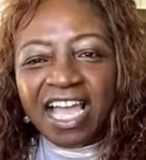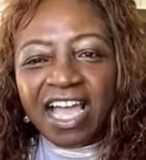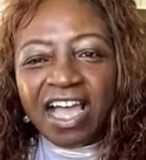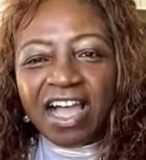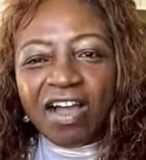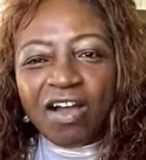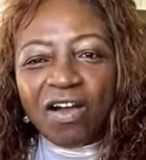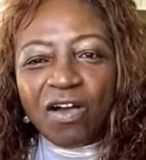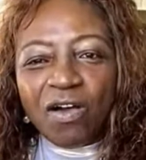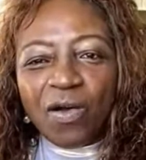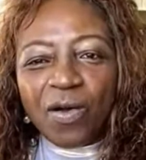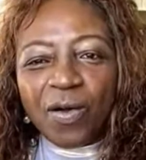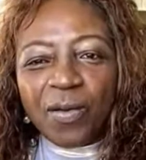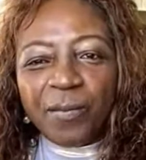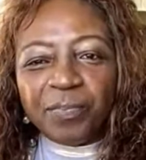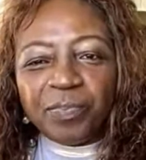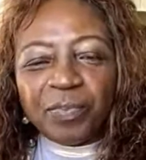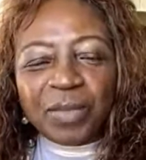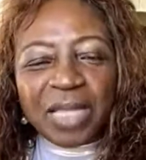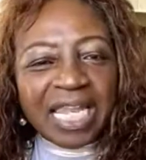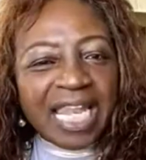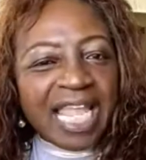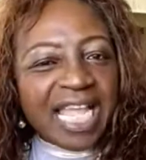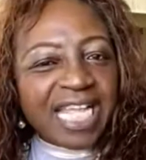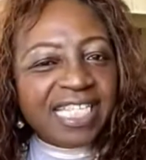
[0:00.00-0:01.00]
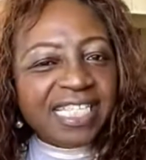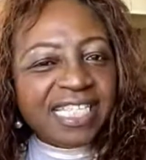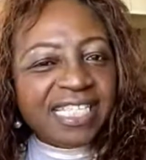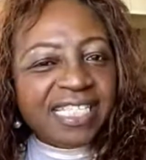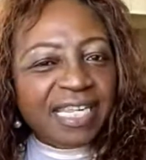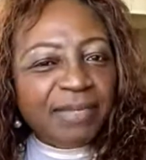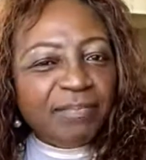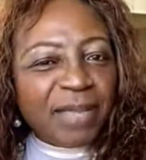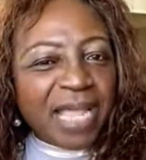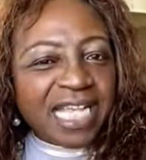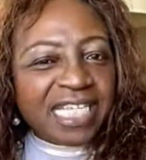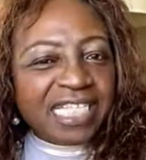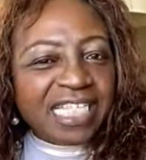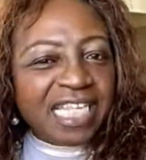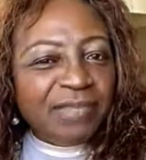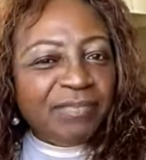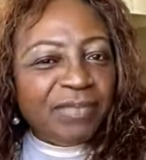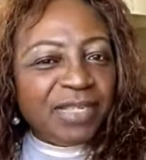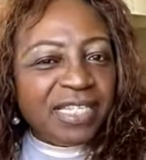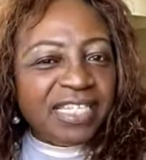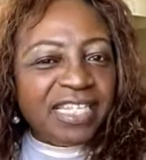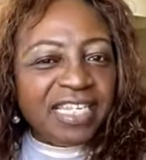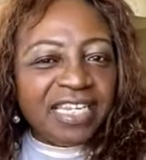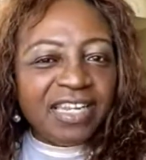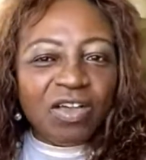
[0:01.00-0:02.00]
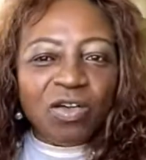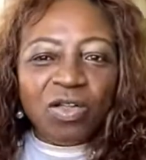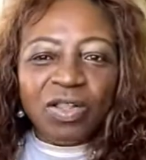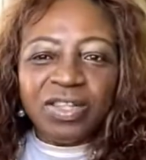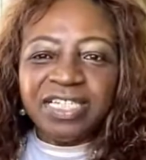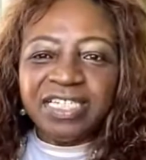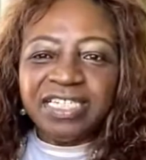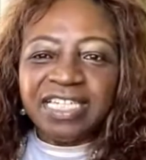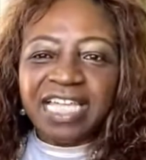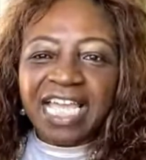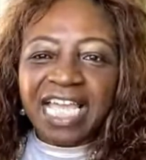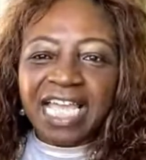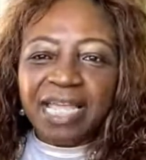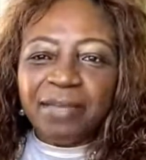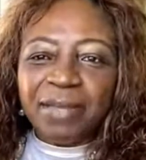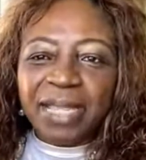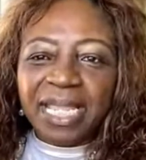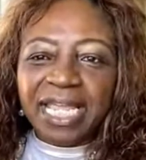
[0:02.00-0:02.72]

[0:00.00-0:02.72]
Clients send bank statements in all the time,